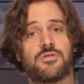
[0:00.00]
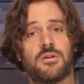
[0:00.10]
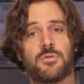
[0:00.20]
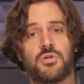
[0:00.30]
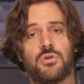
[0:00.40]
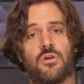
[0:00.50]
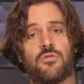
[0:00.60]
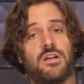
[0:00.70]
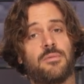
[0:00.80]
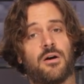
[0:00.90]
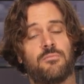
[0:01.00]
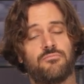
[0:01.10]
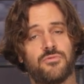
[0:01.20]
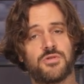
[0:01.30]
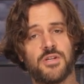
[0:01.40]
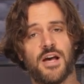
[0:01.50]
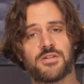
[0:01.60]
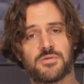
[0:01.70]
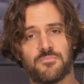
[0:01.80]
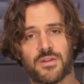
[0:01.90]
or simply shoot over an email to
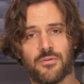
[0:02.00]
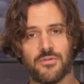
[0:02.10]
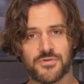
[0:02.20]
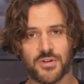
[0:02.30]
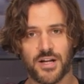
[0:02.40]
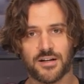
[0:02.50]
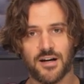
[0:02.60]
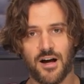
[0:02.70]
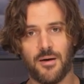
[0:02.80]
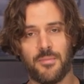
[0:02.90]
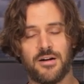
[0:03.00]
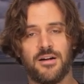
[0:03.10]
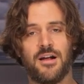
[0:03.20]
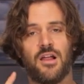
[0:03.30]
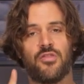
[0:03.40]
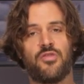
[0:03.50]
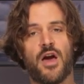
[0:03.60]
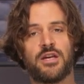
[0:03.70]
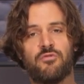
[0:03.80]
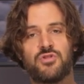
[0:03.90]
cs@revzilla.com.
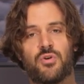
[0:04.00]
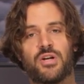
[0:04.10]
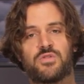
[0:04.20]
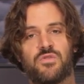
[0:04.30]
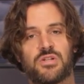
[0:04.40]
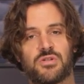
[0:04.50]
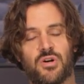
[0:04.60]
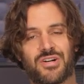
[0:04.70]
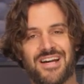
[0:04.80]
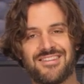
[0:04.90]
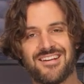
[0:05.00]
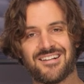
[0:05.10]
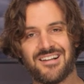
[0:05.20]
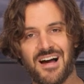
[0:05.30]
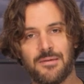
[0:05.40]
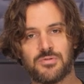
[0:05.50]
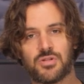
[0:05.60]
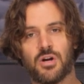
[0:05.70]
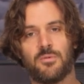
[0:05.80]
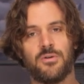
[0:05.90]
Thank you for joining us for this look at the Klim
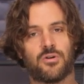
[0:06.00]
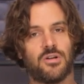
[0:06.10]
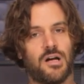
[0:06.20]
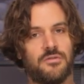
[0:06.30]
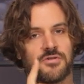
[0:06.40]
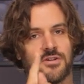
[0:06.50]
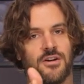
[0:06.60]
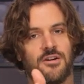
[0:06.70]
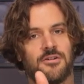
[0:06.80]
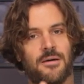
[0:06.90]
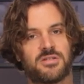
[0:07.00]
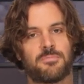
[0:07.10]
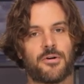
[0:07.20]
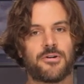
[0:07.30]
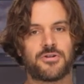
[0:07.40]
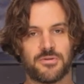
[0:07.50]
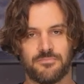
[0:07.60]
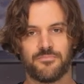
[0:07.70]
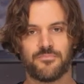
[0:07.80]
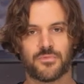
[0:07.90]
snowmobile gloves. I'm Spurge.
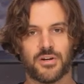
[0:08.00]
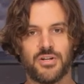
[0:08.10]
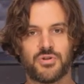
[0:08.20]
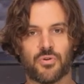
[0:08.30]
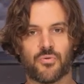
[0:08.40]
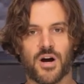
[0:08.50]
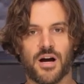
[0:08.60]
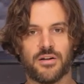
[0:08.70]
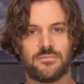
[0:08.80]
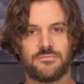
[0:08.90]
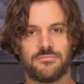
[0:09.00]
Enjoy the ride.